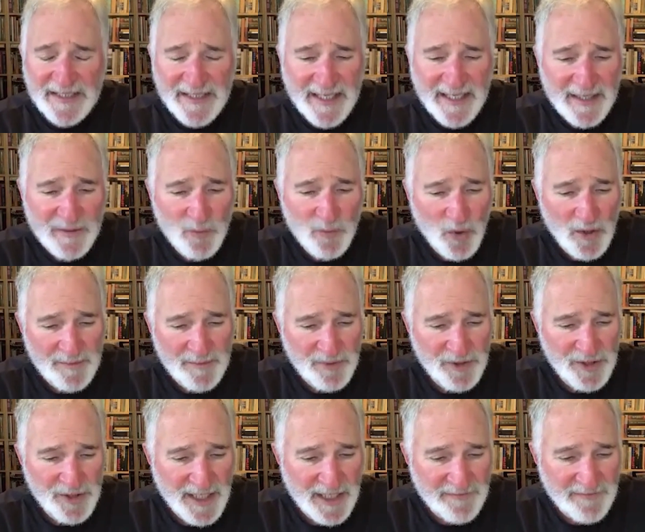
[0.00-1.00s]
And one
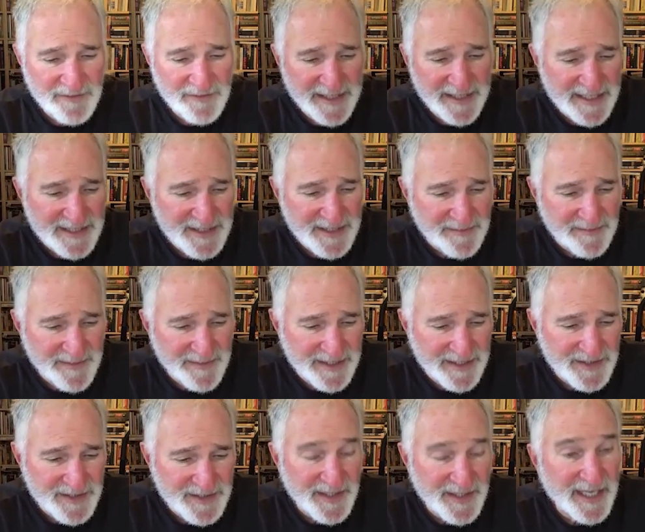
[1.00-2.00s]
book I've read
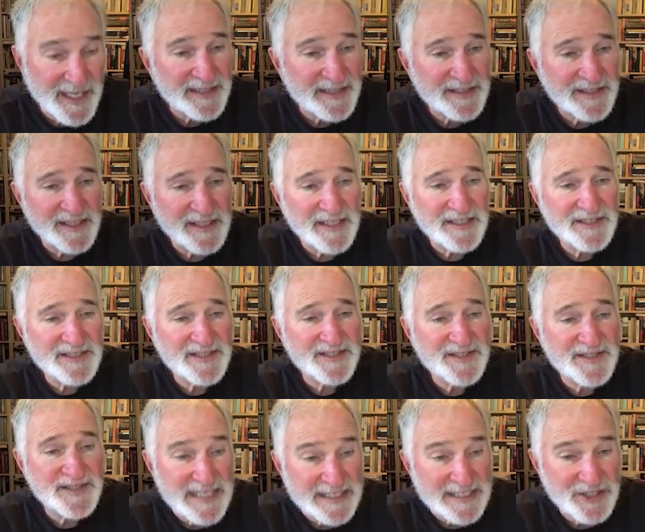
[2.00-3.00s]
estimates that
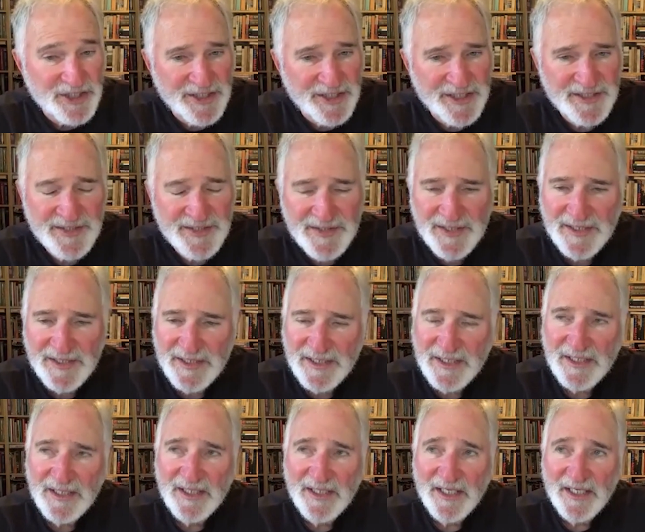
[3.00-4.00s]
secessionist
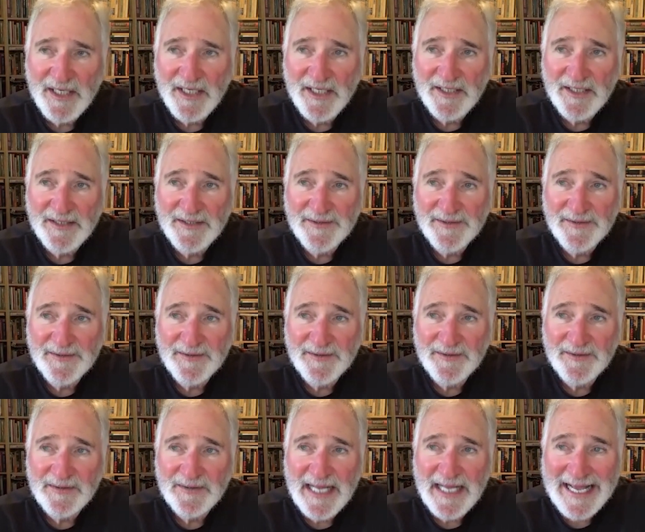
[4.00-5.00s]

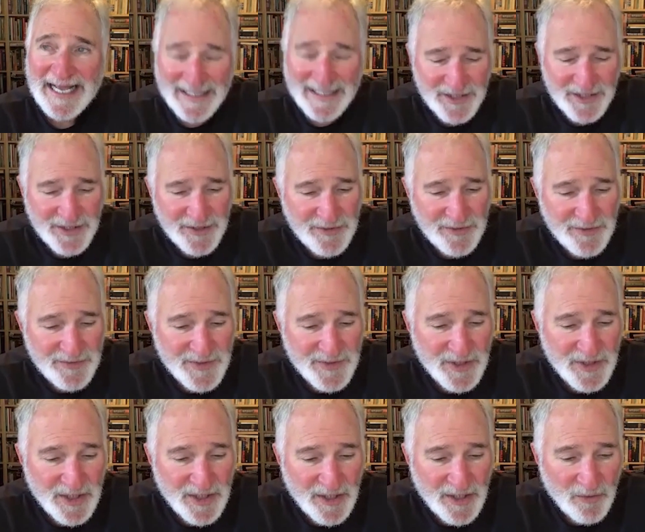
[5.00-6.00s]

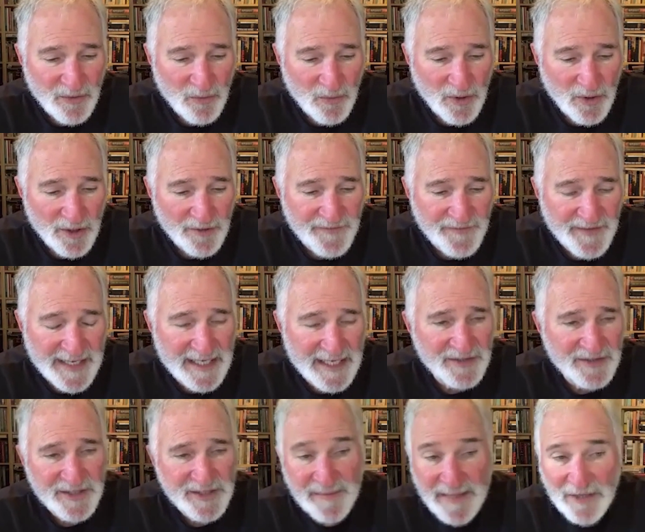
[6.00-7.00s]
attitudes were
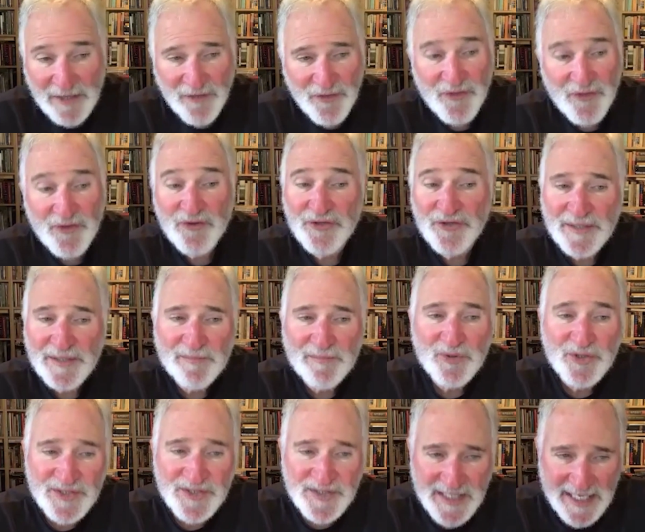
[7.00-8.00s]
found in about
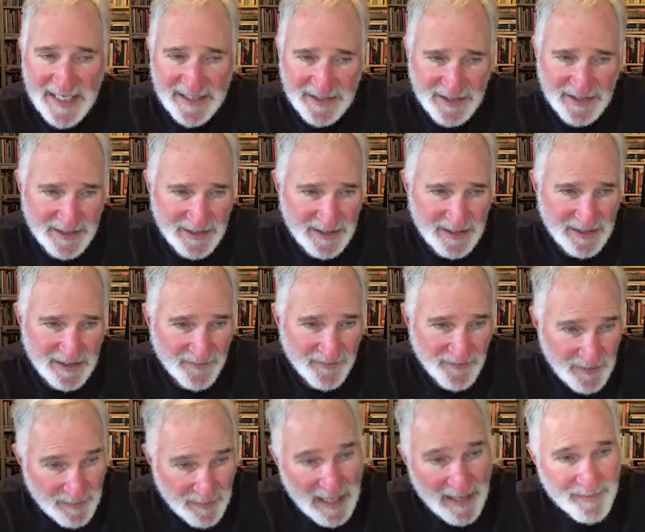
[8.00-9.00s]
30%
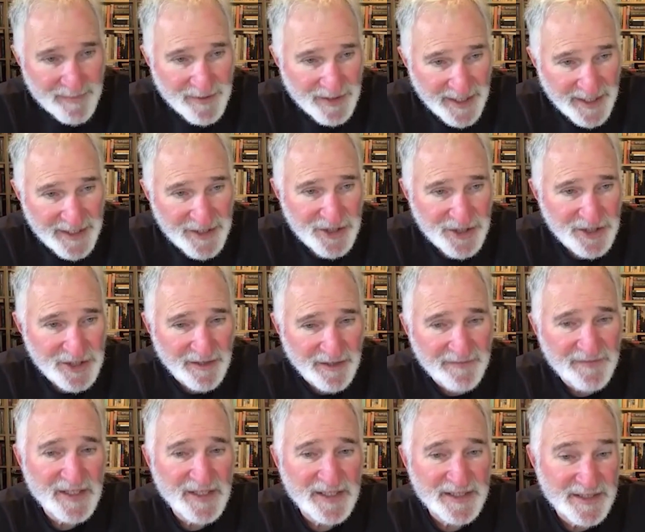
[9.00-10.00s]
of the population
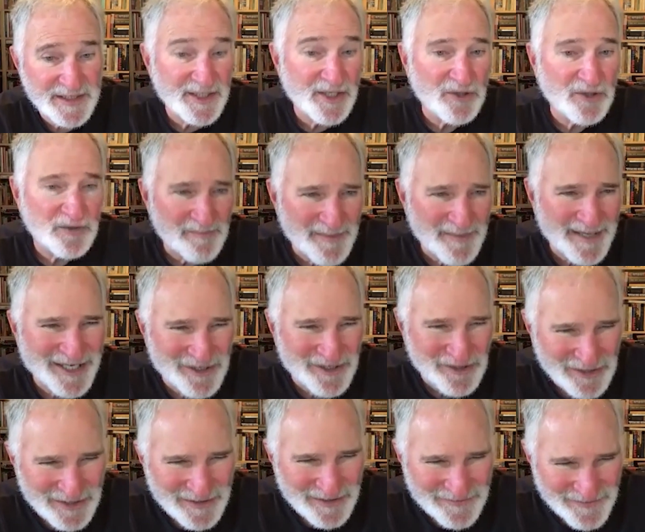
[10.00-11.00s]
of adult
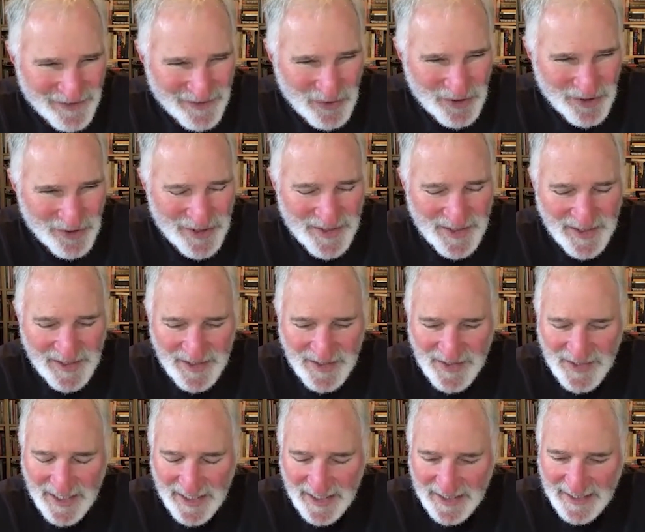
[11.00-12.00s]
male voters in the
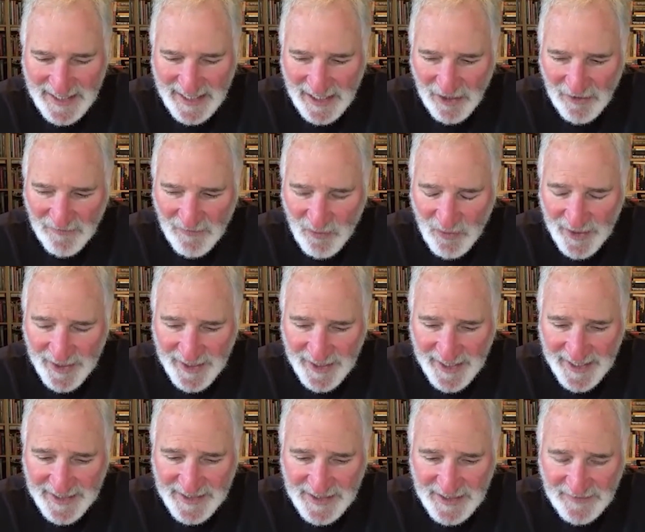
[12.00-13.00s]
state of California in
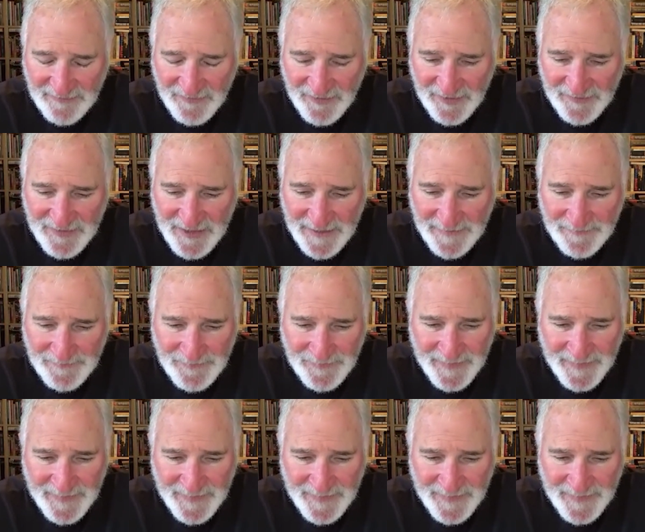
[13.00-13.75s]
1850.